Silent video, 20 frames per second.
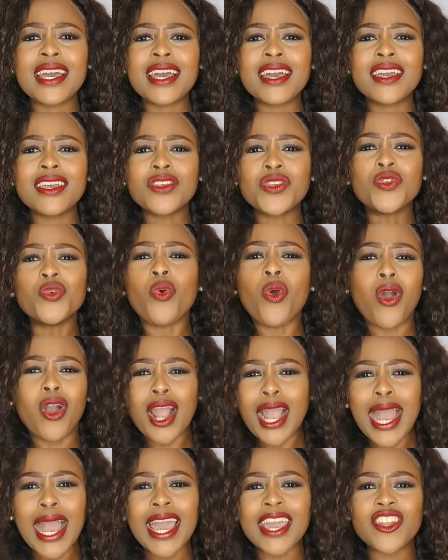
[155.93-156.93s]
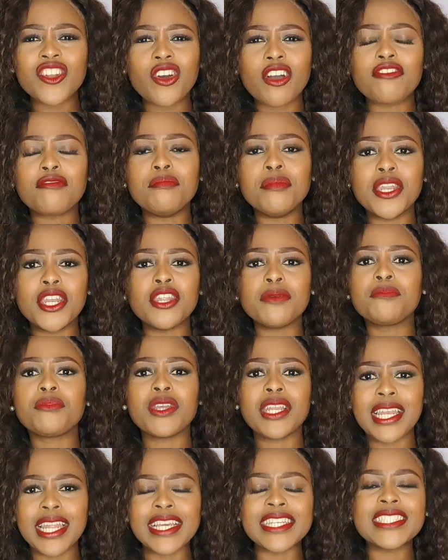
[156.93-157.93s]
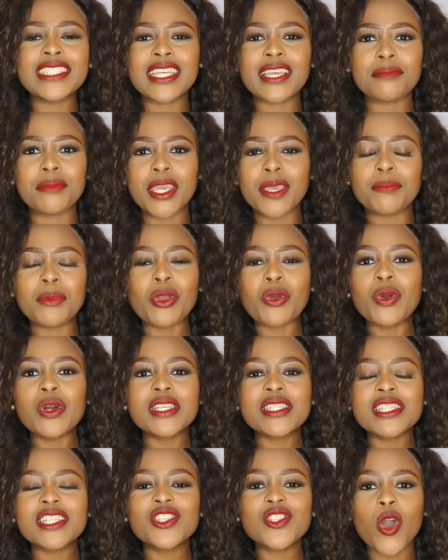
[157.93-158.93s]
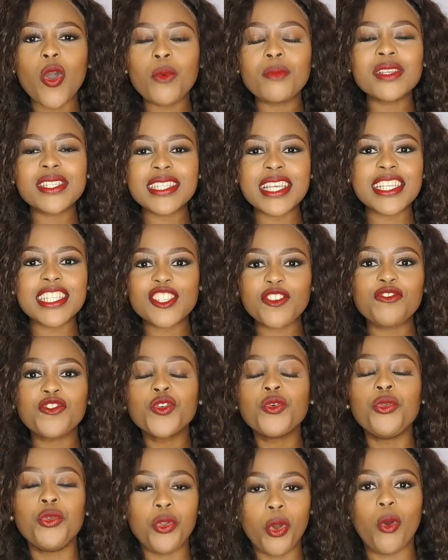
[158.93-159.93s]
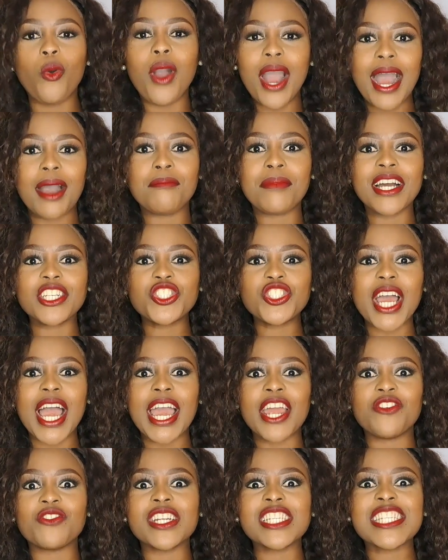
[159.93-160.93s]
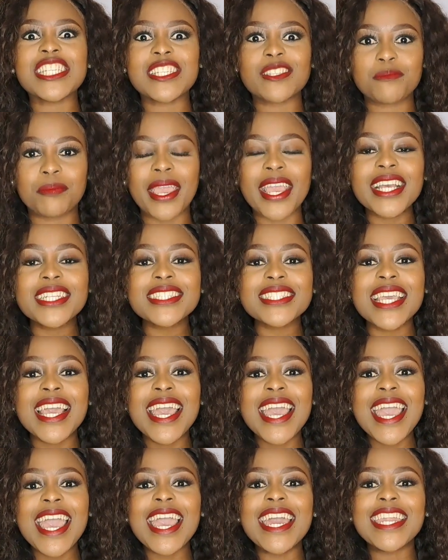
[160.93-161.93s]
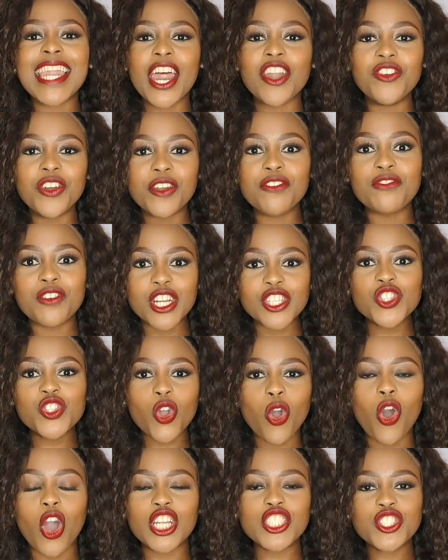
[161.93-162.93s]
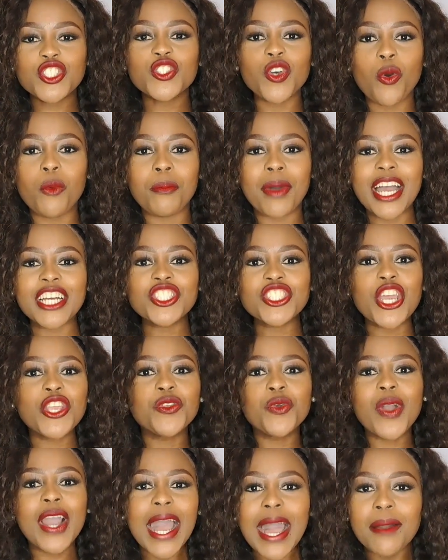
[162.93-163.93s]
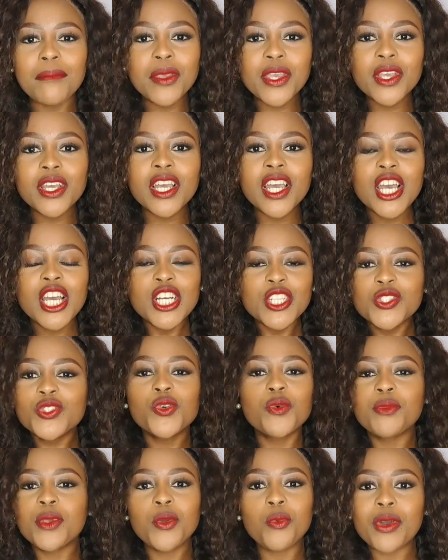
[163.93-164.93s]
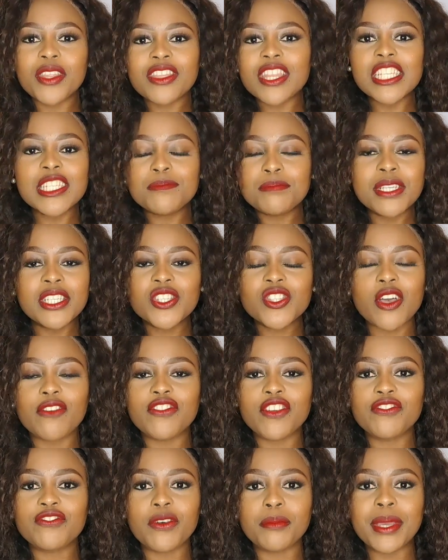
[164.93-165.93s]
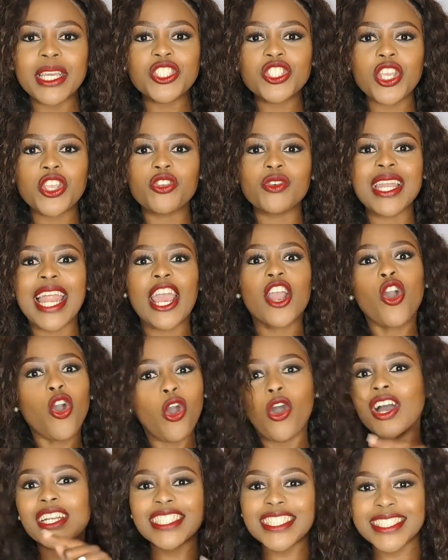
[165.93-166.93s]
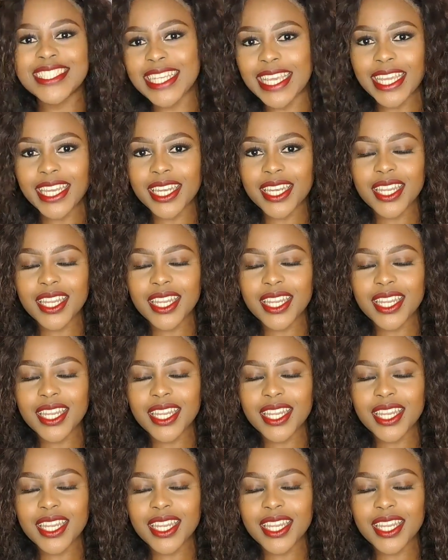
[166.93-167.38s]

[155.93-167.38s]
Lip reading: you are kind of manipulating me, because it's almost as if you know how much I respect and I reverence God so much, and you're coming to me with this piece of information. You're like, God said.